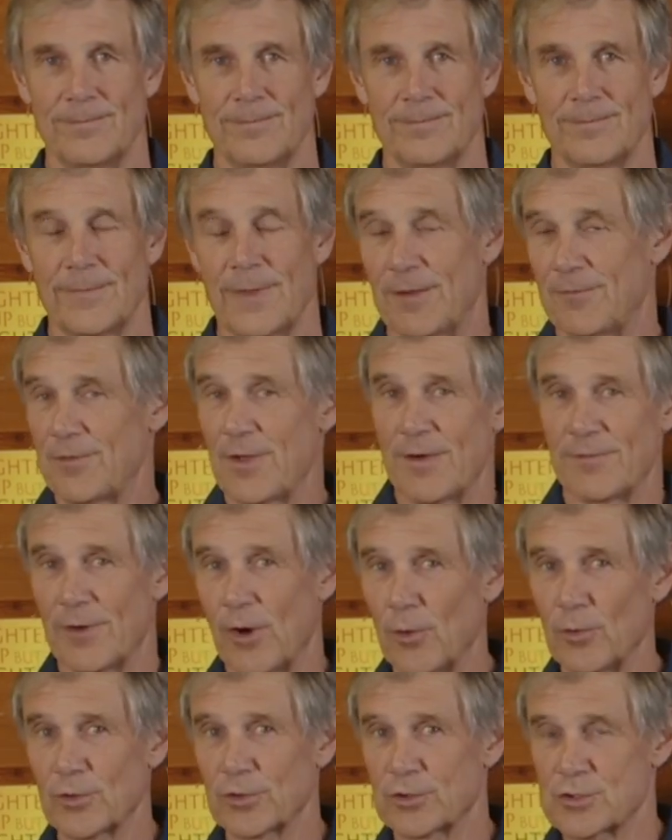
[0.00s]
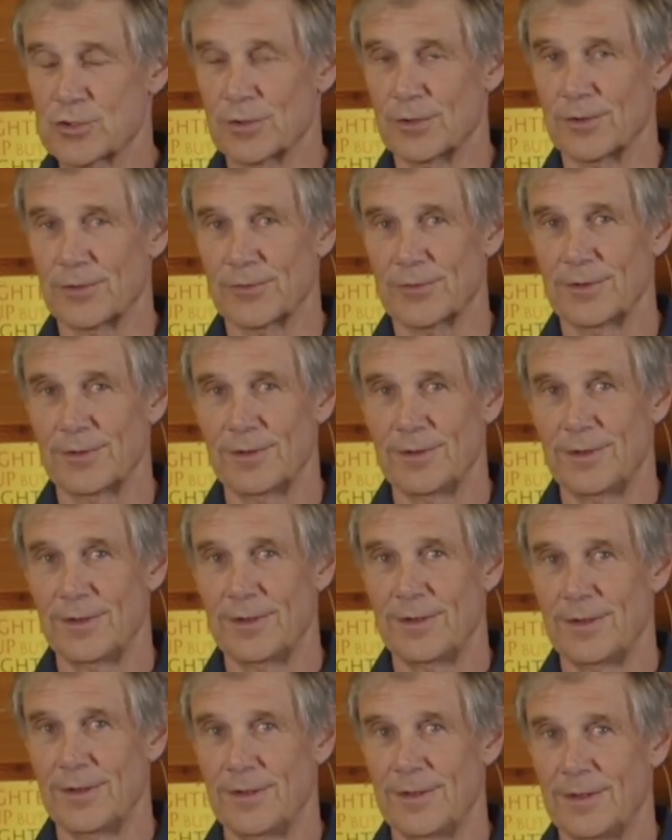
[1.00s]
If you have older children,
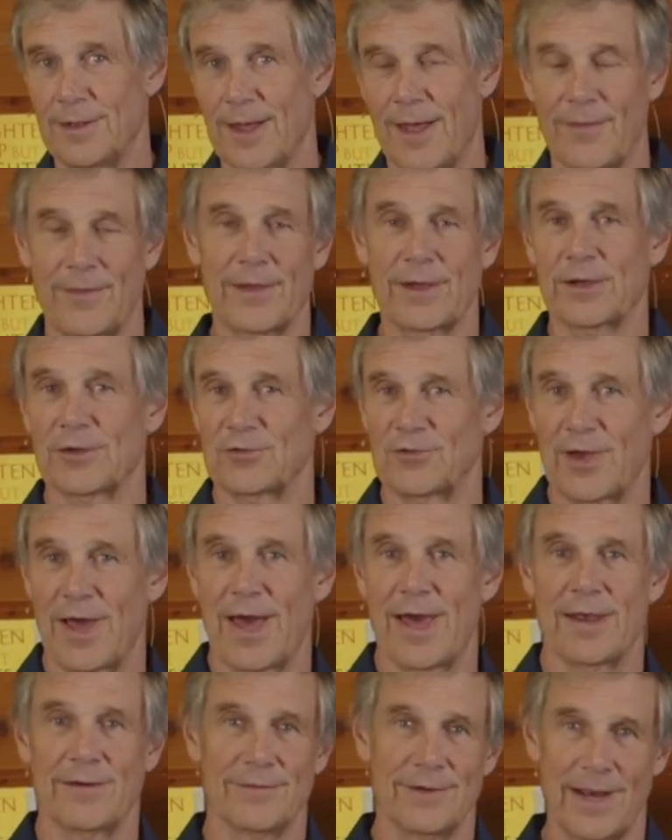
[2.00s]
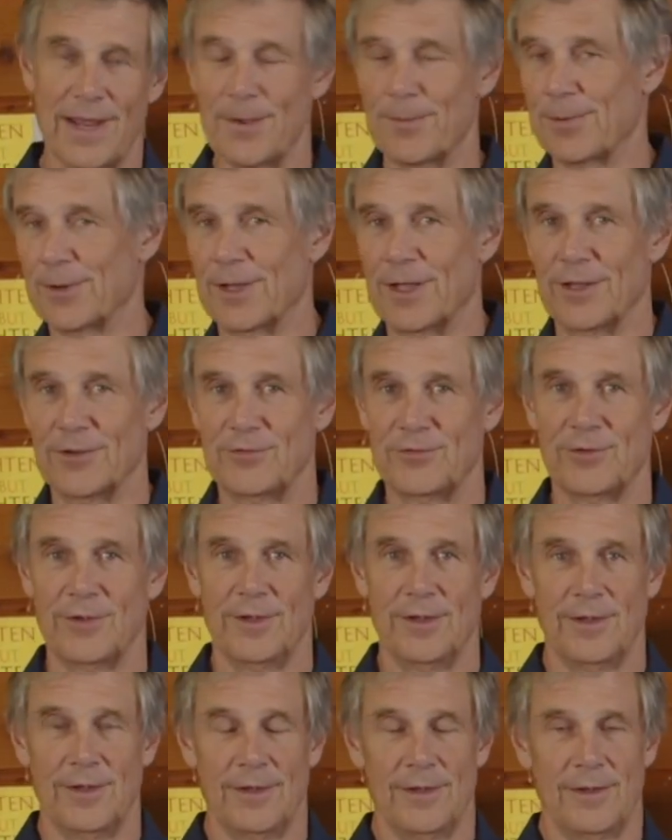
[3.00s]
I think a sign of an A+
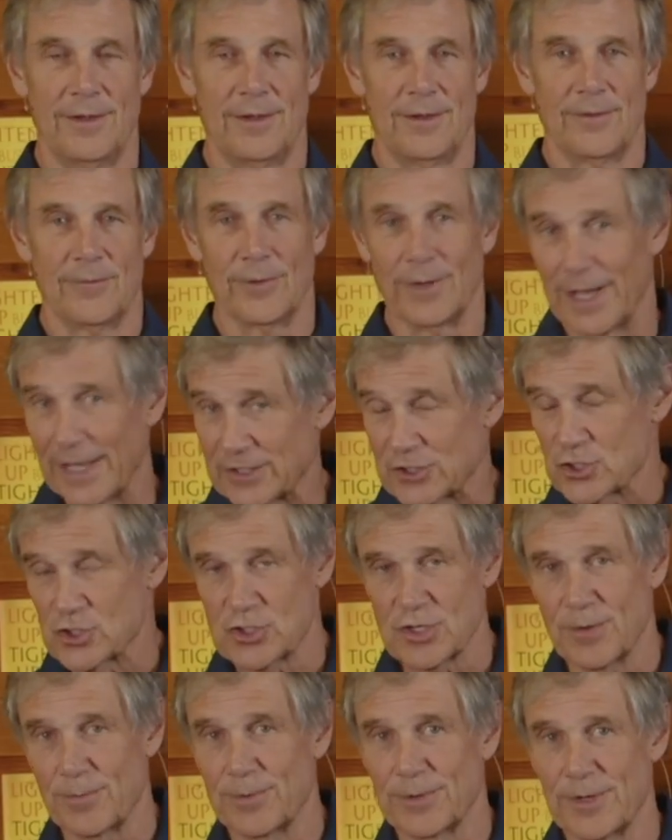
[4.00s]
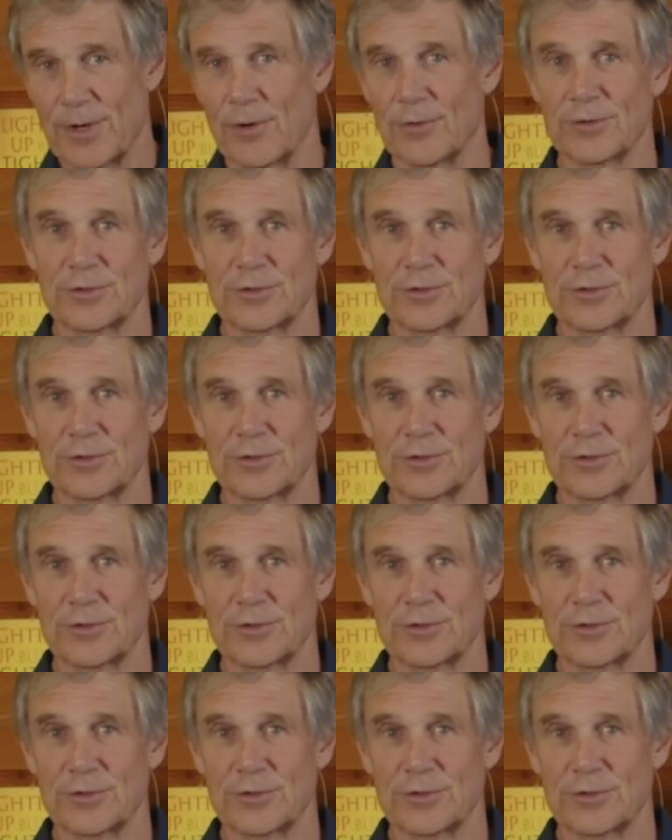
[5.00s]
relationship with the older